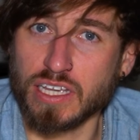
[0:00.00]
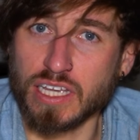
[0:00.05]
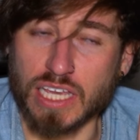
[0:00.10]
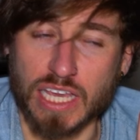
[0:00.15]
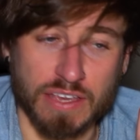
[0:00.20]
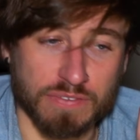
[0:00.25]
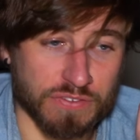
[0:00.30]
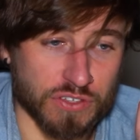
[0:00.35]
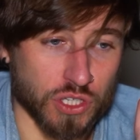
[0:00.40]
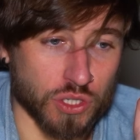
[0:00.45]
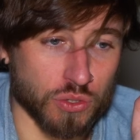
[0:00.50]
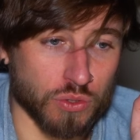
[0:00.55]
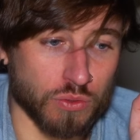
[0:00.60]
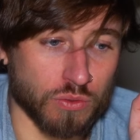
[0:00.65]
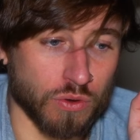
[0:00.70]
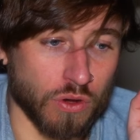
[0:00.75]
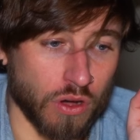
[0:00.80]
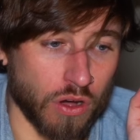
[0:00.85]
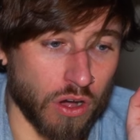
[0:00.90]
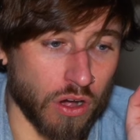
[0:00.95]
If
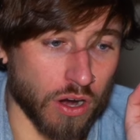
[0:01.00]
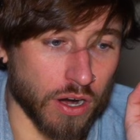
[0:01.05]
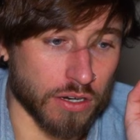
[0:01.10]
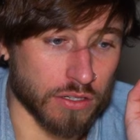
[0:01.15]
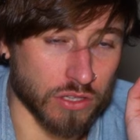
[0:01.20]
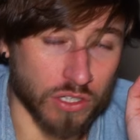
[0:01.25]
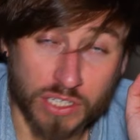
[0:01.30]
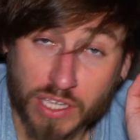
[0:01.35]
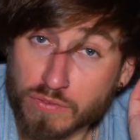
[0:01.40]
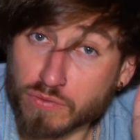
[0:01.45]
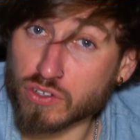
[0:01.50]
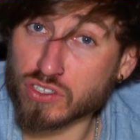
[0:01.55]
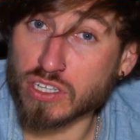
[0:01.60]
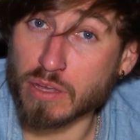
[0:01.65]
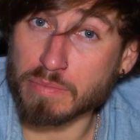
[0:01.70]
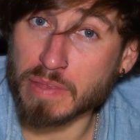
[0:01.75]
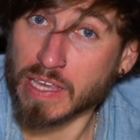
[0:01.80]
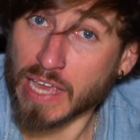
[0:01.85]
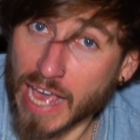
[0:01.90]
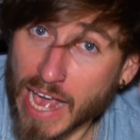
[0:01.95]
you are looking for
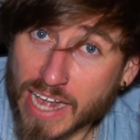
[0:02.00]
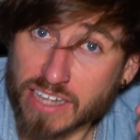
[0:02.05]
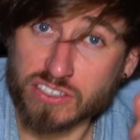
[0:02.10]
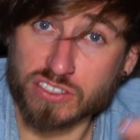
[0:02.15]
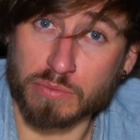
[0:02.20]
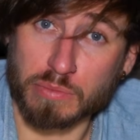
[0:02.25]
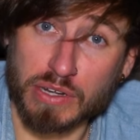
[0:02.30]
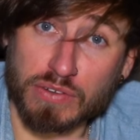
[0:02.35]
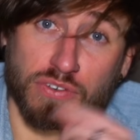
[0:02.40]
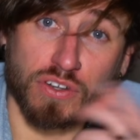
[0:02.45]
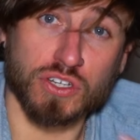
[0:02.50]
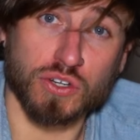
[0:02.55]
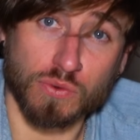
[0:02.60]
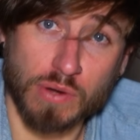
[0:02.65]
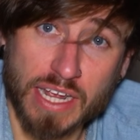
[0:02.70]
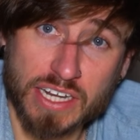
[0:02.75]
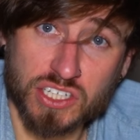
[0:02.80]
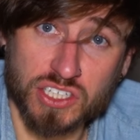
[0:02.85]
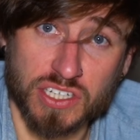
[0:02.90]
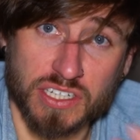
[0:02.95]
something, ask somebody for
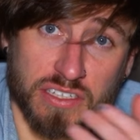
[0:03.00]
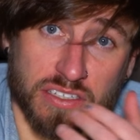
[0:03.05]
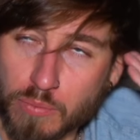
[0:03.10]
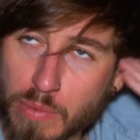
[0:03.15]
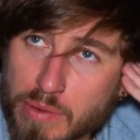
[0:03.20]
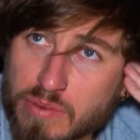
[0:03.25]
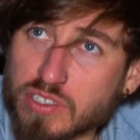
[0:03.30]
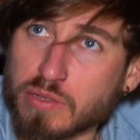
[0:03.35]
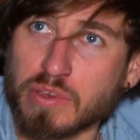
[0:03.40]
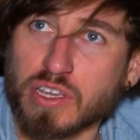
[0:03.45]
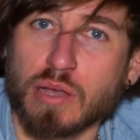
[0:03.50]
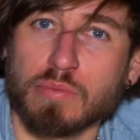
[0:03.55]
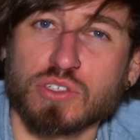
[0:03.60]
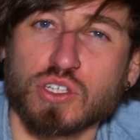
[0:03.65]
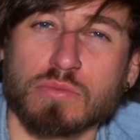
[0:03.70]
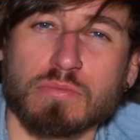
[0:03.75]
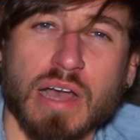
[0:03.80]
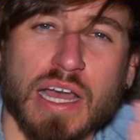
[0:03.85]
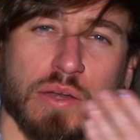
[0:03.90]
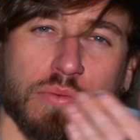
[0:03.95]
direction. Maybe something comes
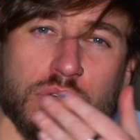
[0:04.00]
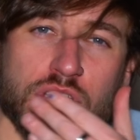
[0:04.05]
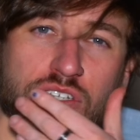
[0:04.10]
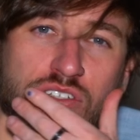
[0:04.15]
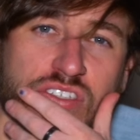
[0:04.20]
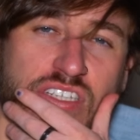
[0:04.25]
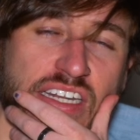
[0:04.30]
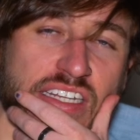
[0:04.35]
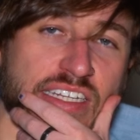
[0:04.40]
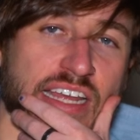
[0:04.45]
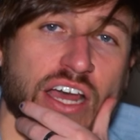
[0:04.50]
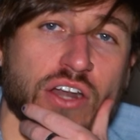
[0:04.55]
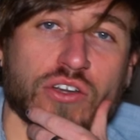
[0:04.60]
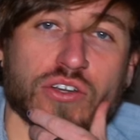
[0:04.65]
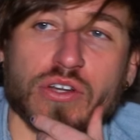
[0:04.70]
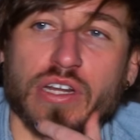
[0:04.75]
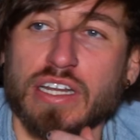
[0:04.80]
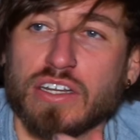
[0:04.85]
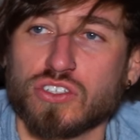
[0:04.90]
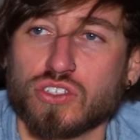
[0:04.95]
to your mind when you're sitting down or
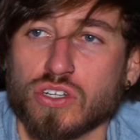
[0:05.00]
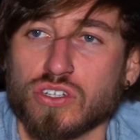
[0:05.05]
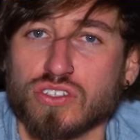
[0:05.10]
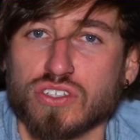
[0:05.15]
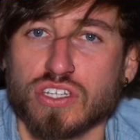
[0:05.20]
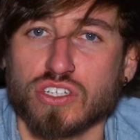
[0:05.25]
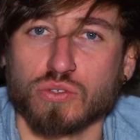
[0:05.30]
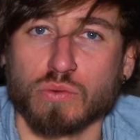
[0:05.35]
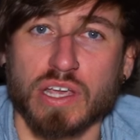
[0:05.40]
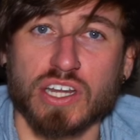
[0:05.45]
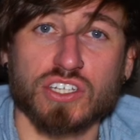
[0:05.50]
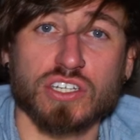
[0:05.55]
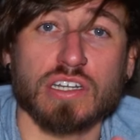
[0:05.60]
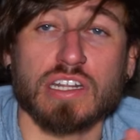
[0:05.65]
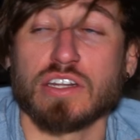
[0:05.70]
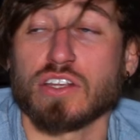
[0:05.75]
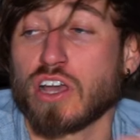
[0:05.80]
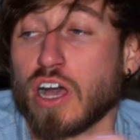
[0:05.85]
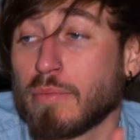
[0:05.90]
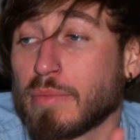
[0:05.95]
you're in a certain situation
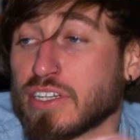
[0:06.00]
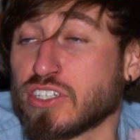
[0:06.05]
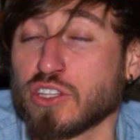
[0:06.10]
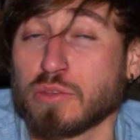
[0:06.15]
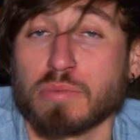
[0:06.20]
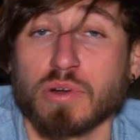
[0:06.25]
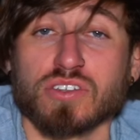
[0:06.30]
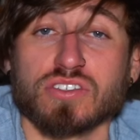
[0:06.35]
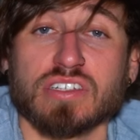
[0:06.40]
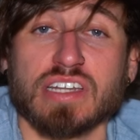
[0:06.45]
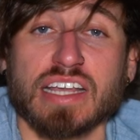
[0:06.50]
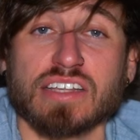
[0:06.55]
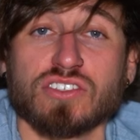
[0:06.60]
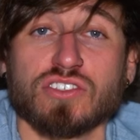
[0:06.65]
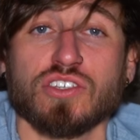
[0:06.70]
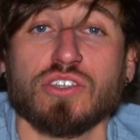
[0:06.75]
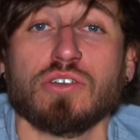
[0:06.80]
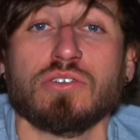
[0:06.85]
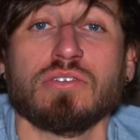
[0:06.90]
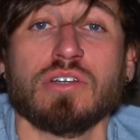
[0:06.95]
and you comment to the person next
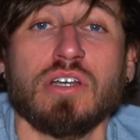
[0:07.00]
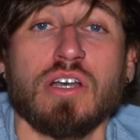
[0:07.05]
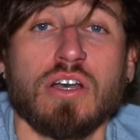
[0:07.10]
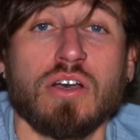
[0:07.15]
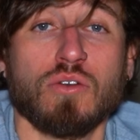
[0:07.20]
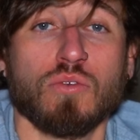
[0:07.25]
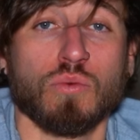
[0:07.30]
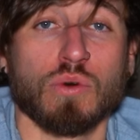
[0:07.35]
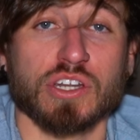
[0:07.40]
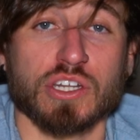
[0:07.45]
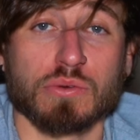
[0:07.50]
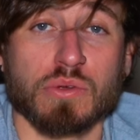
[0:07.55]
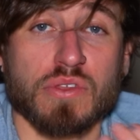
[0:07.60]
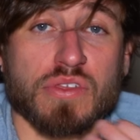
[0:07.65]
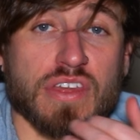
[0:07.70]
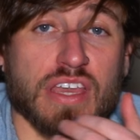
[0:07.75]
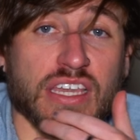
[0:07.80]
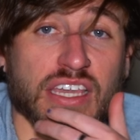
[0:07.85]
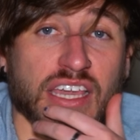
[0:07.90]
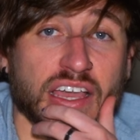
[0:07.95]
to you what you were
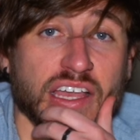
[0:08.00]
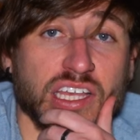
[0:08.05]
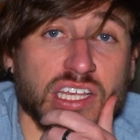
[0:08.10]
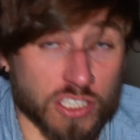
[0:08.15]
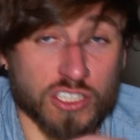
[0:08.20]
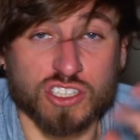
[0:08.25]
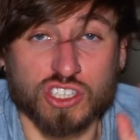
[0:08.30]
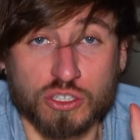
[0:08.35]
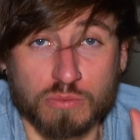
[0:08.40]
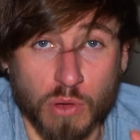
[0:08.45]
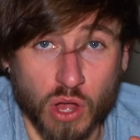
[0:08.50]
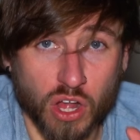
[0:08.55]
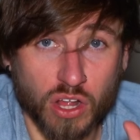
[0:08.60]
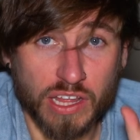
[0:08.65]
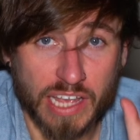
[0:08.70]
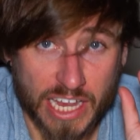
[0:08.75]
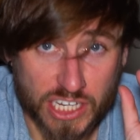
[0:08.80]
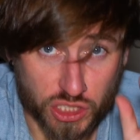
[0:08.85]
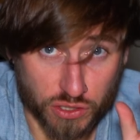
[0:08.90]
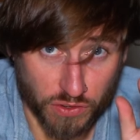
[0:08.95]
thinking.
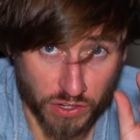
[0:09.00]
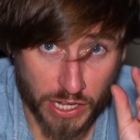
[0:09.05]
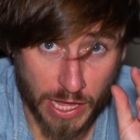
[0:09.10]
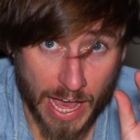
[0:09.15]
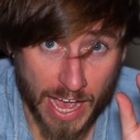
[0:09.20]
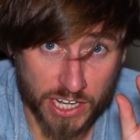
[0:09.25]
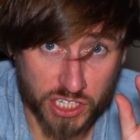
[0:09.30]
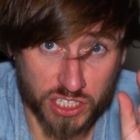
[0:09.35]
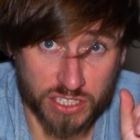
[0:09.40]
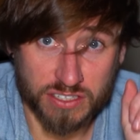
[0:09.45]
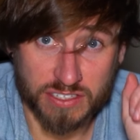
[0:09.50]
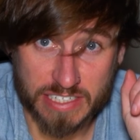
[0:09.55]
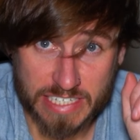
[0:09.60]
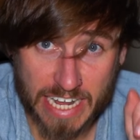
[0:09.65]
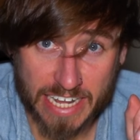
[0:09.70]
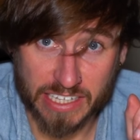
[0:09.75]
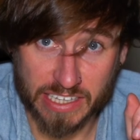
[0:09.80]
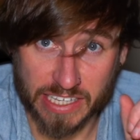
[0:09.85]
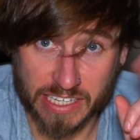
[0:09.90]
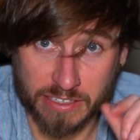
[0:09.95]
Small extroverted actions
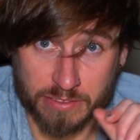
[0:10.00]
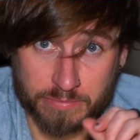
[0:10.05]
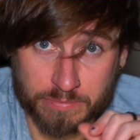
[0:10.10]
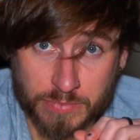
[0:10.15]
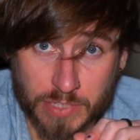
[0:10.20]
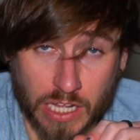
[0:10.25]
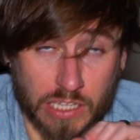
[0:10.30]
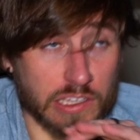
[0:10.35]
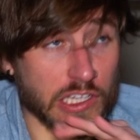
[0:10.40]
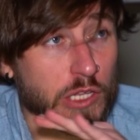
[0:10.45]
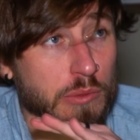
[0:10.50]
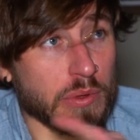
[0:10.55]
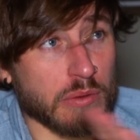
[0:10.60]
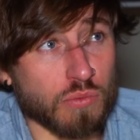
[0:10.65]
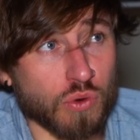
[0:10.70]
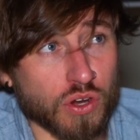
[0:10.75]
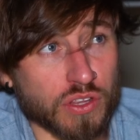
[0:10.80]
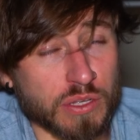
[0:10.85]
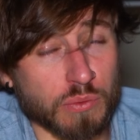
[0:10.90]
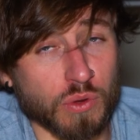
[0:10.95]
daily, a little bit
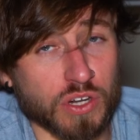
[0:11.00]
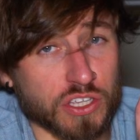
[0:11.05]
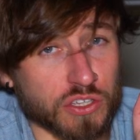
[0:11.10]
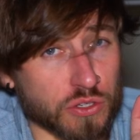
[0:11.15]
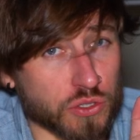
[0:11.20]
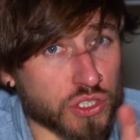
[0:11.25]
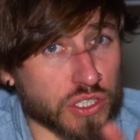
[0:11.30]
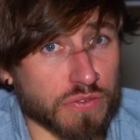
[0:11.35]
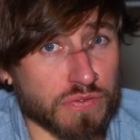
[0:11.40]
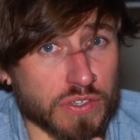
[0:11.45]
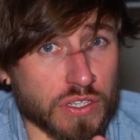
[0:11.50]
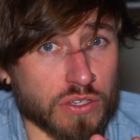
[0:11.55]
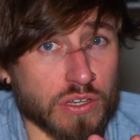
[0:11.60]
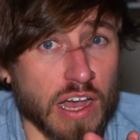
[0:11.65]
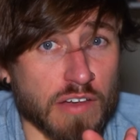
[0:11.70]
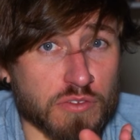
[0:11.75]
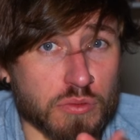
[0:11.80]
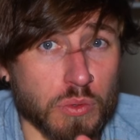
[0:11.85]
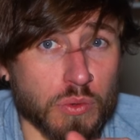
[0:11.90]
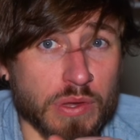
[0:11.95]
more than what you usually feel
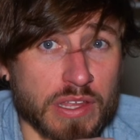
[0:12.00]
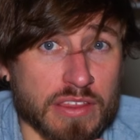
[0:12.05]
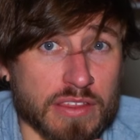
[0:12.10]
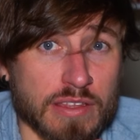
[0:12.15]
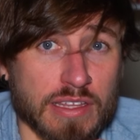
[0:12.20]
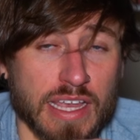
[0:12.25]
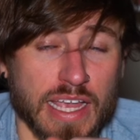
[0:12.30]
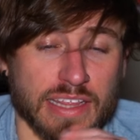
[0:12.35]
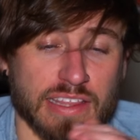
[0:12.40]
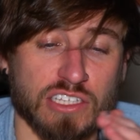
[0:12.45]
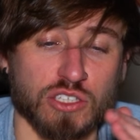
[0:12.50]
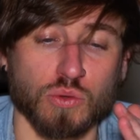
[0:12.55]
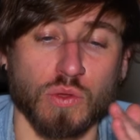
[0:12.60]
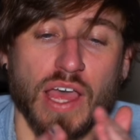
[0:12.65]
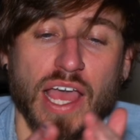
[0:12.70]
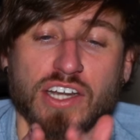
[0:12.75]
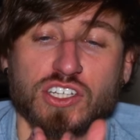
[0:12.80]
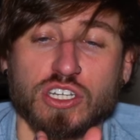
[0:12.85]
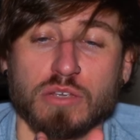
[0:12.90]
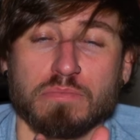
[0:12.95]
comfortable with, and this will
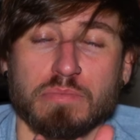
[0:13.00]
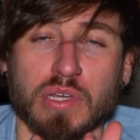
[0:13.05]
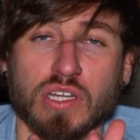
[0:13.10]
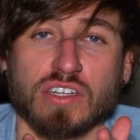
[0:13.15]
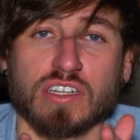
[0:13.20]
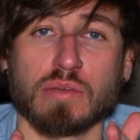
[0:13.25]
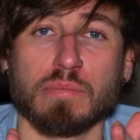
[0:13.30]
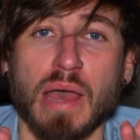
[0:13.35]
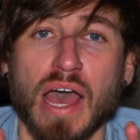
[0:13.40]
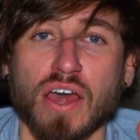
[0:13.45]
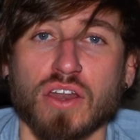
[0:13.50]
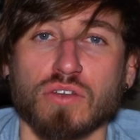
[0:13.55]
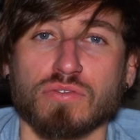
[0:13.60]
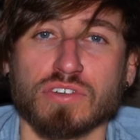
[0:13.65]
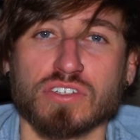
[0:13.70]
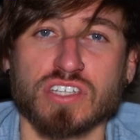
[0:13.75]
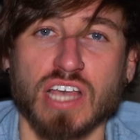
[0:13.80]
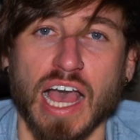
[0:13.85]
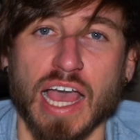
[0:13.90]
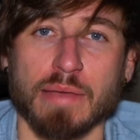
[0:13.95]
actually build and compound over
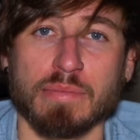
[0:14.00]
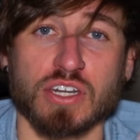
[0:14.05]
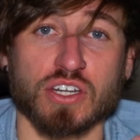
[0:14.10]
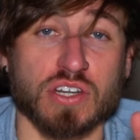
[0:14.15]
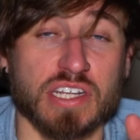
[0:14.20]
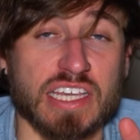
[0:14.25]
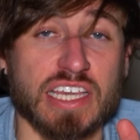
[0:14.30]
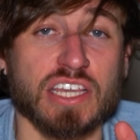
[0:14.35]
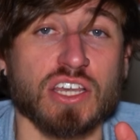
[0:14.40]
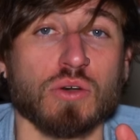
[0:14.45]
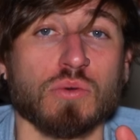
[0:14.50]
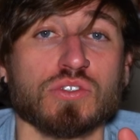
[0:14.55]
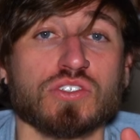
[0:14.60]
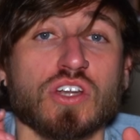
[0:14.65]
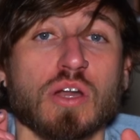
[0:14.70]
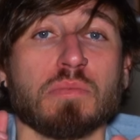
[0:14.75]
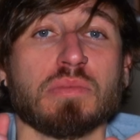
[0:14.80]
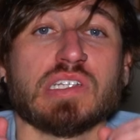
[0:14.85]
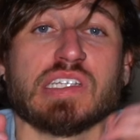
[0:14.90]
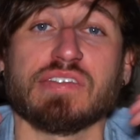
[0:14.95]
time, and your ego will
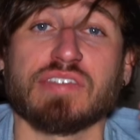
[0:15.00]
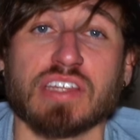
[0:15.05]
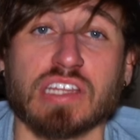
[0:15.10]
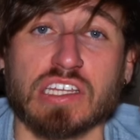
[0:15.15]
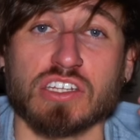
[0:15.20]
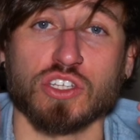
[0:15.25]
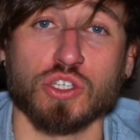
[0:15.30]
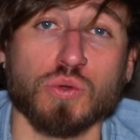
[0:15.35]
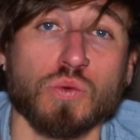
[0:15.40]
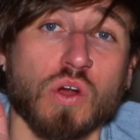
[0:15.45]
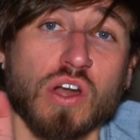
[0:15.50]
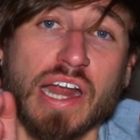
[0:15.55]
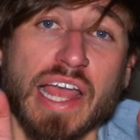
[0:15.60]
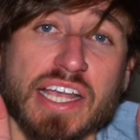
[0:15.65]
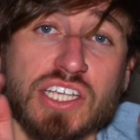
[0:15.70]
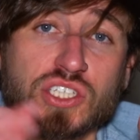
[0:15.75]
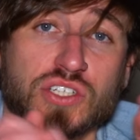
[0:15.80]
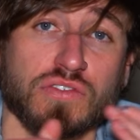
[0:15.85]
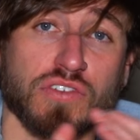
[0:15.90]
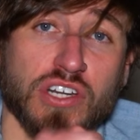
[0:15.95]
start believing that you are
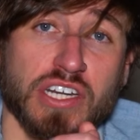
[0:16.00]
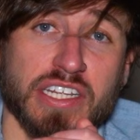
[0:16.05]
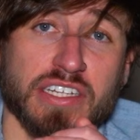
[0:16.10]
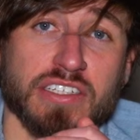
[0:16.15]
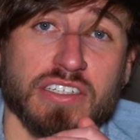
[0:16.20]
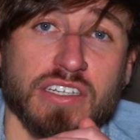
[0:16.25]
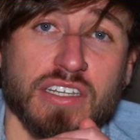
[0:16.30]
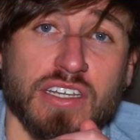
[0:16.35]
extroverted.